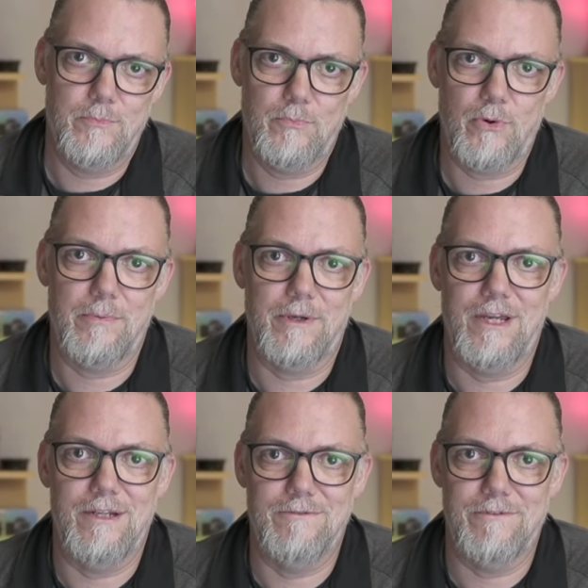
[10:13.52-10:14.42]

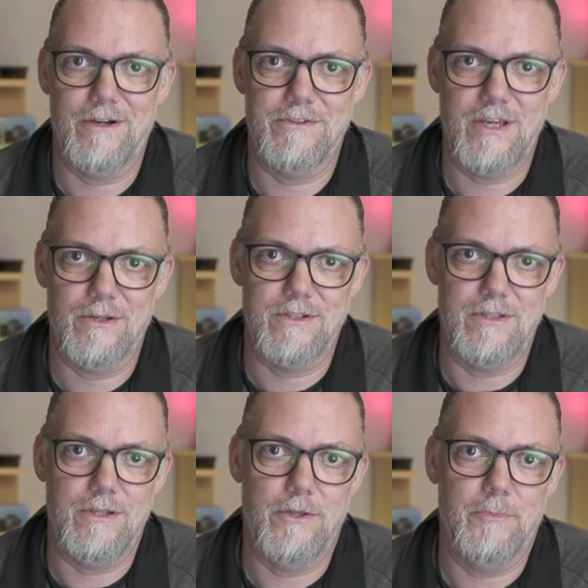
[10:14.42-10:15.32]
propagating the files out to
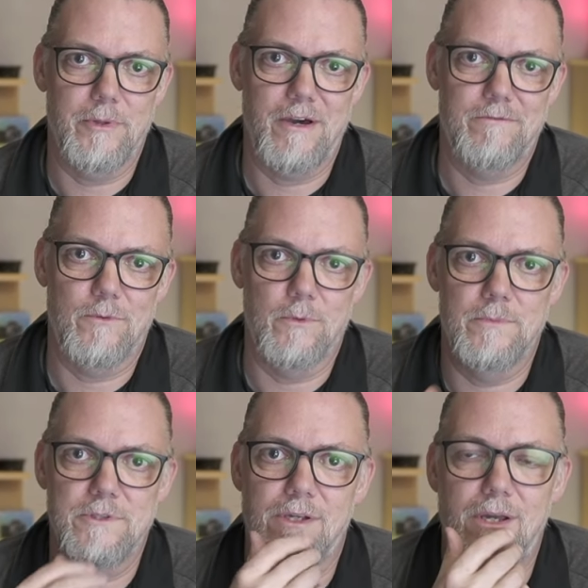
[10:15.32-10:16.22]
the other
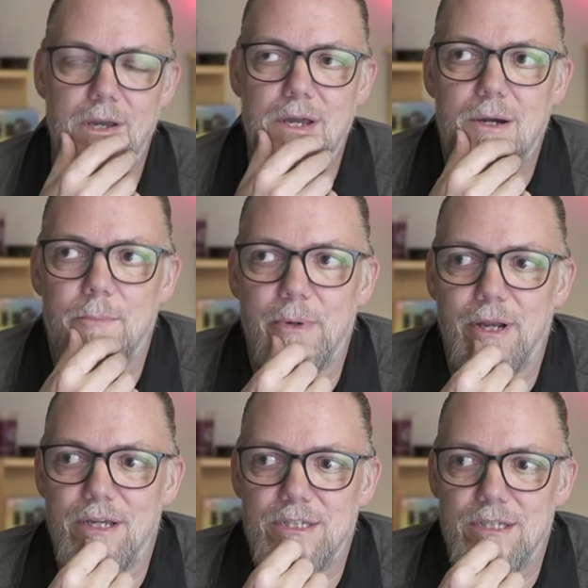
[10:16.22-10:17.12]
platforms. But
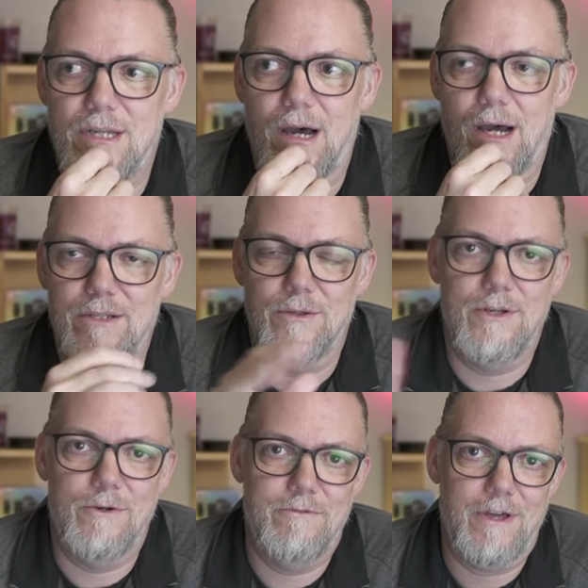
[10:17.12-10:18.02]
I I don't
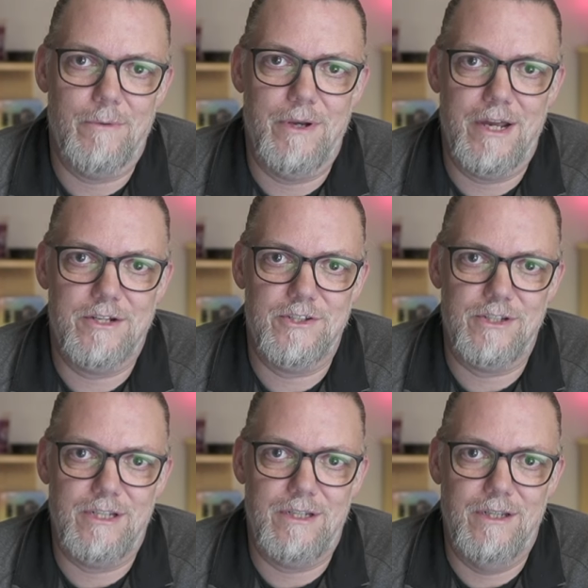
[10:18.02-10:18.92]
know if that would
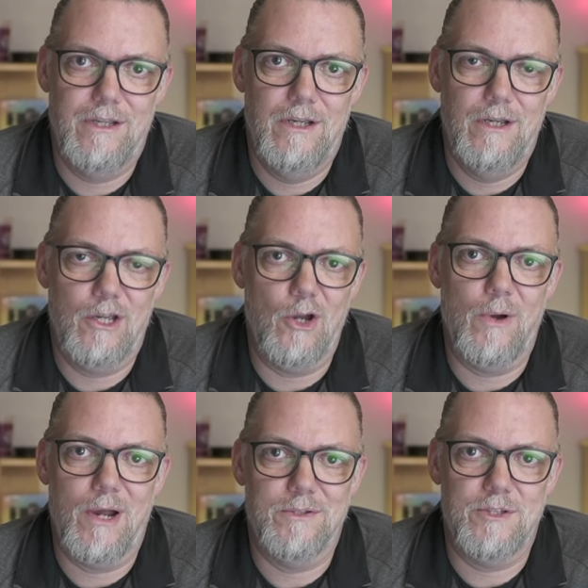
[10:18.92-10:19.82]
actually go
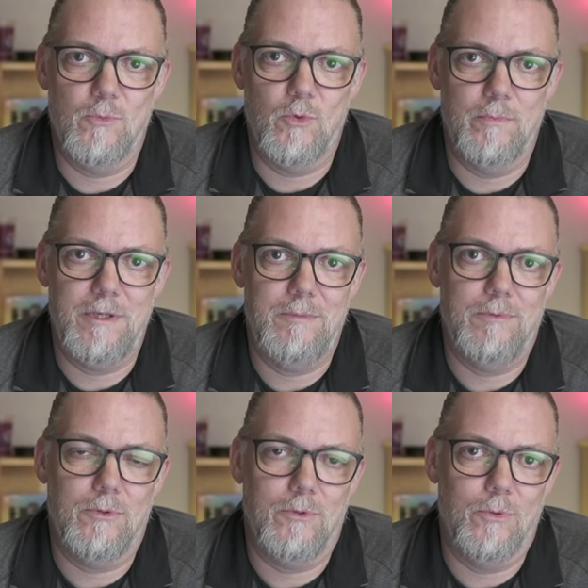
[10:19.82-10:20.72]
out to more
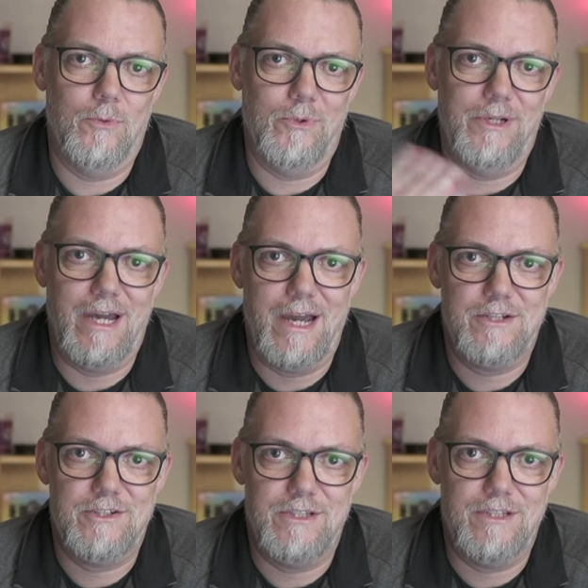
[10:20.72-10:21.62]
people, or would it
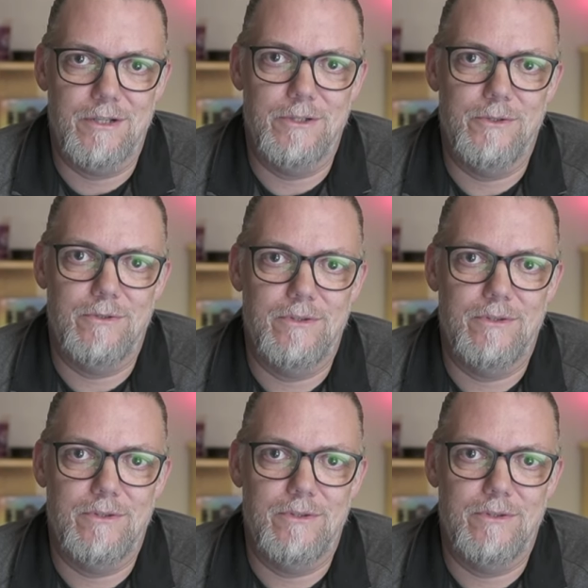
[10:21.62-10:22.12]
actually dilute